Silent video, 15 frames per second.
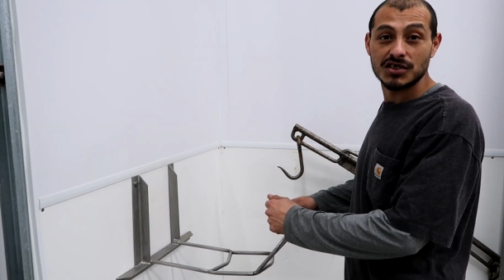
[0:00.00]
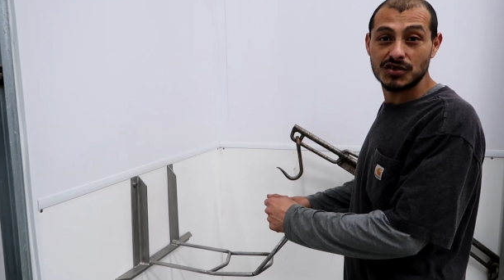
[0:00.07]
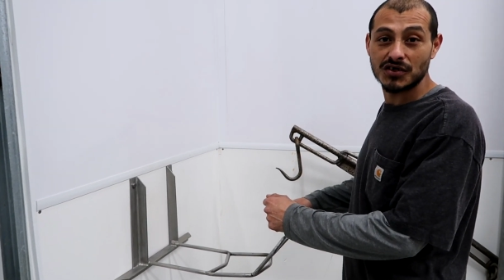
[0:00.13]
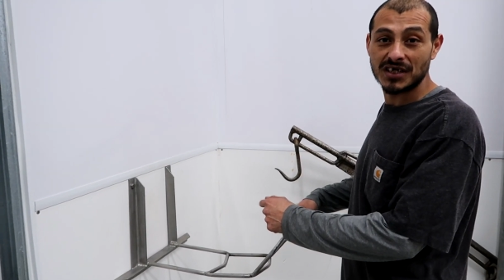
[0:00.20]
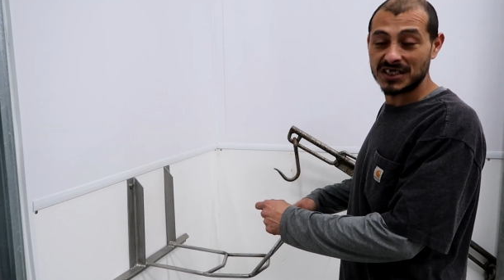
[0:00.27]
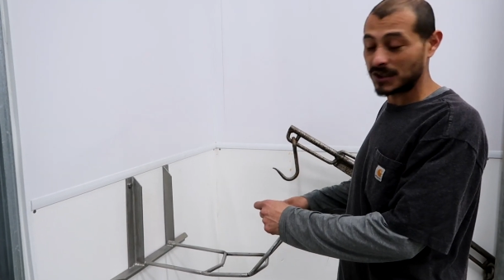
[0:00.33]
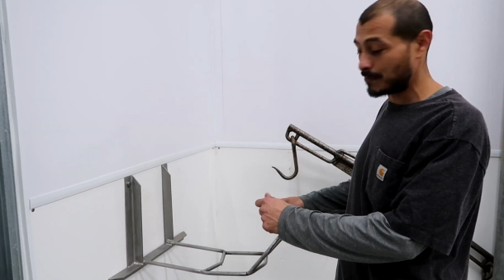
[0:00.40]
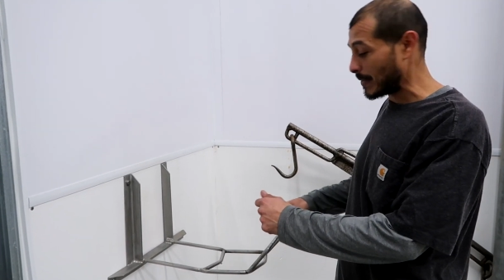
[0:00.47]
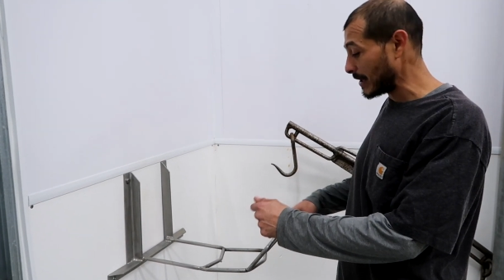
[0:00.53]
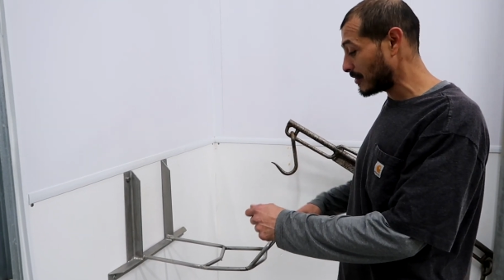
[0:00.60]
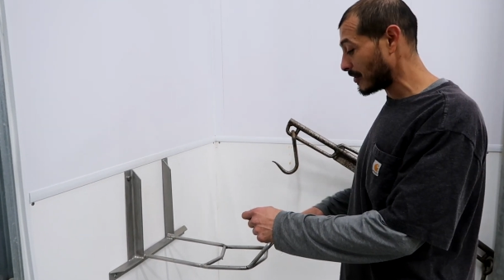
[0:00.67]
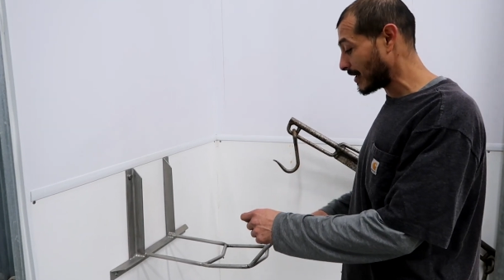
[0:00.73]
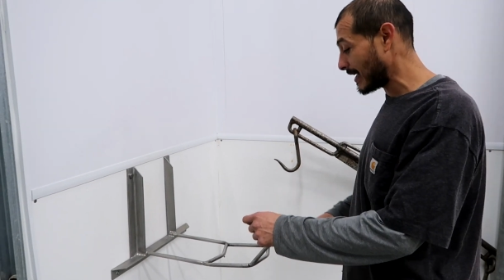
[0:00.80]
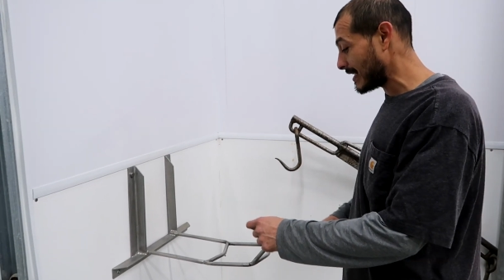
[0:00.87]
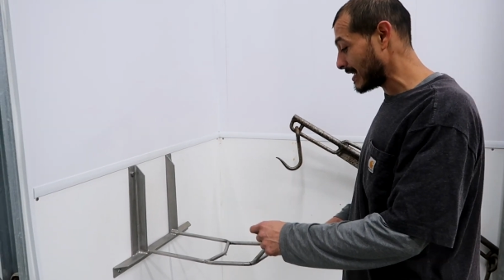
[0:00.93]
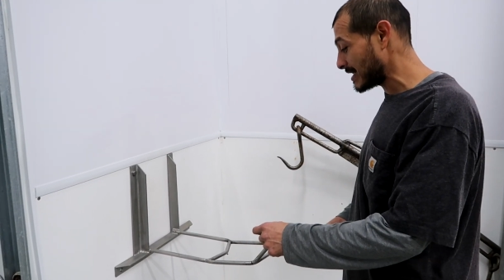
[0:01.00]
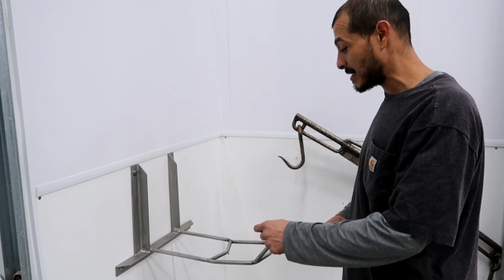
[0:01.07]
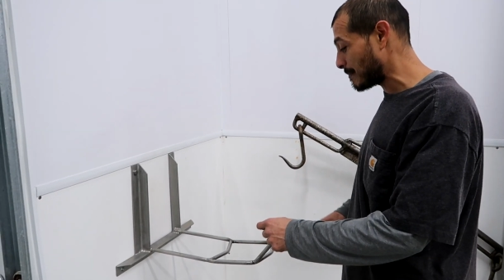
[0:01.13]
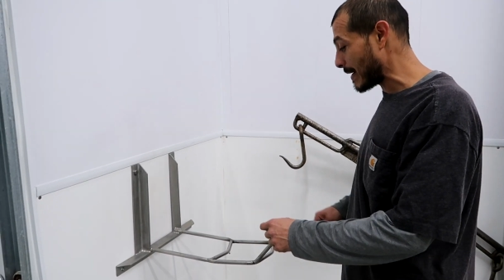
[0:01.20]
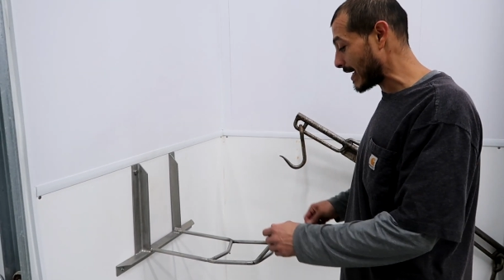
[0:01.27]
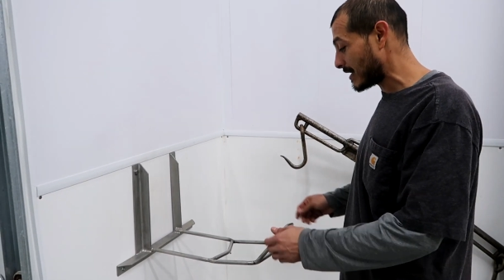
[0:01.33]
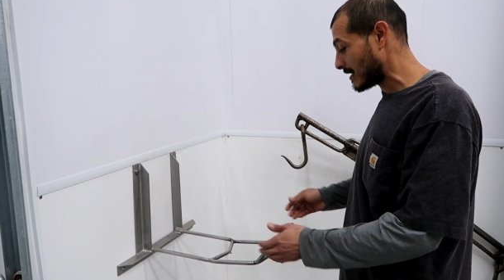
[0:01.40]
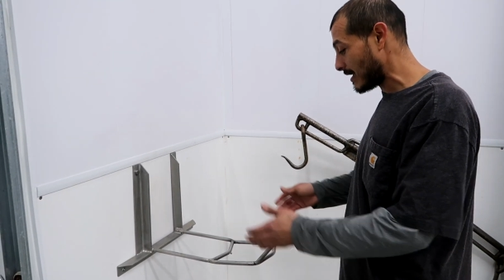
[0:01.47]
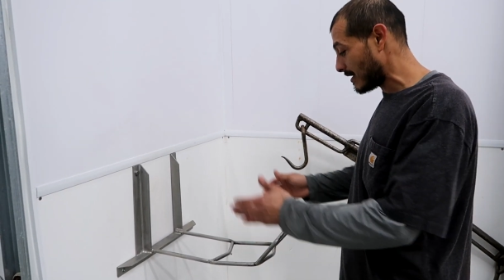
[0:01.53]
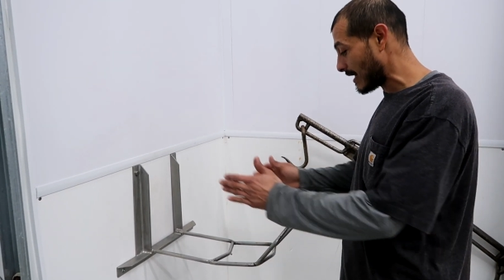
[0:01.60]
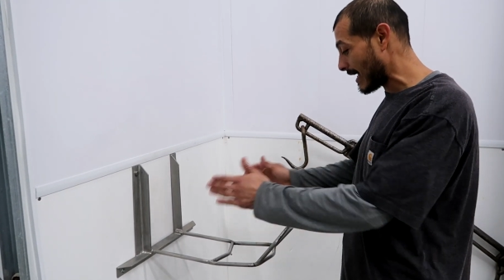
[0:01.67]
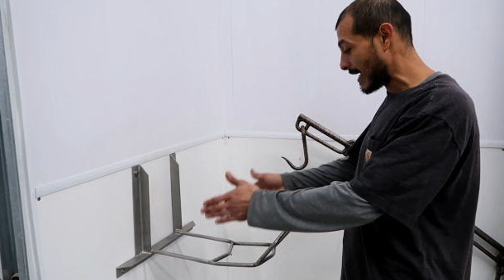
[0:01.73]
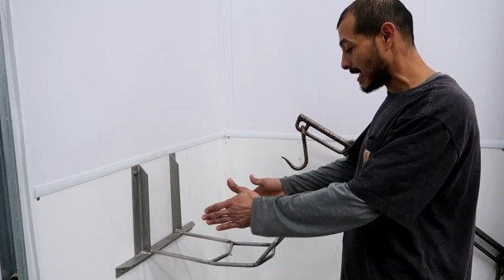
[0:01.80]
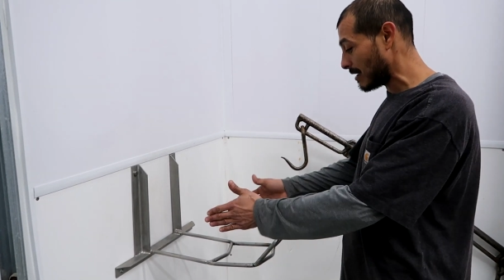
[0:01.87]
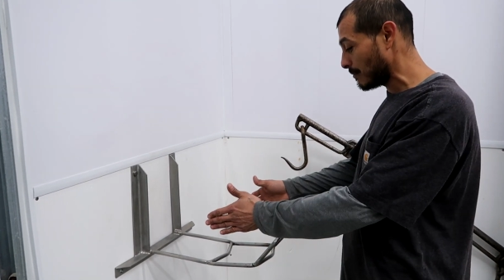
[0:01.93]
so the inspector can inspect it.
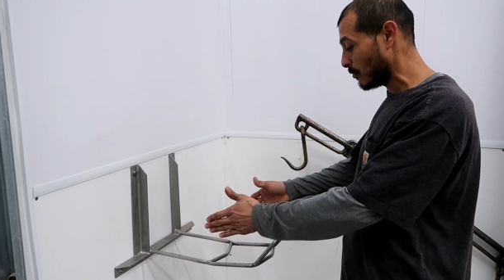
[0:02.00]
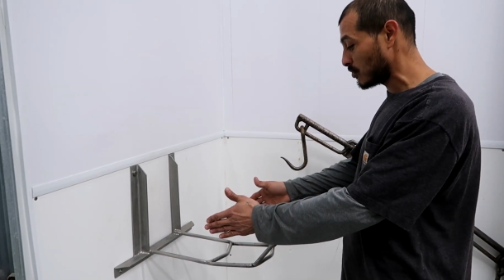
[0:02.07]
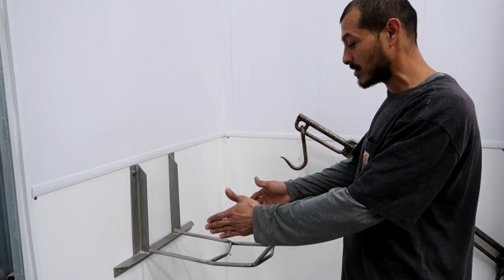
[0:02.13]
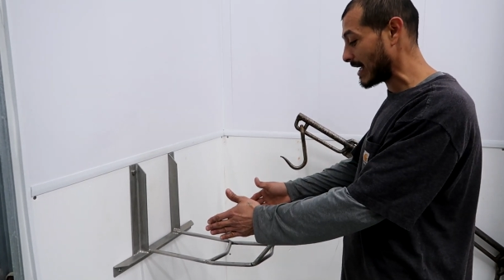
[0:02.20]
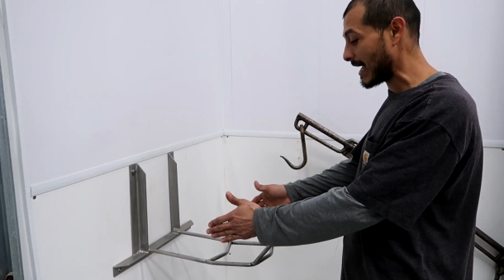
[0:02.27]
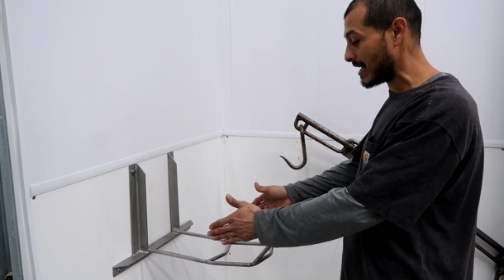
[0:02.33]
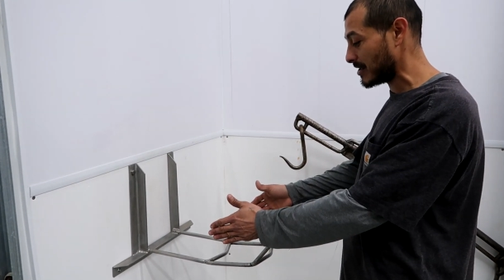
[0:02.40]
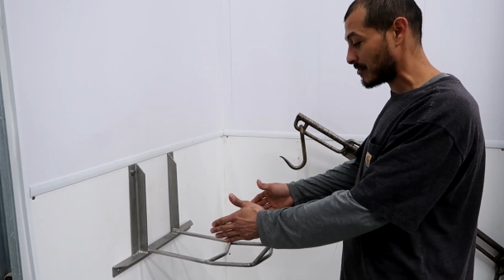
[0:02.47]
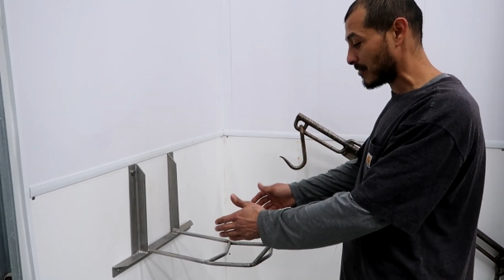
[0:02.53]
The animal's head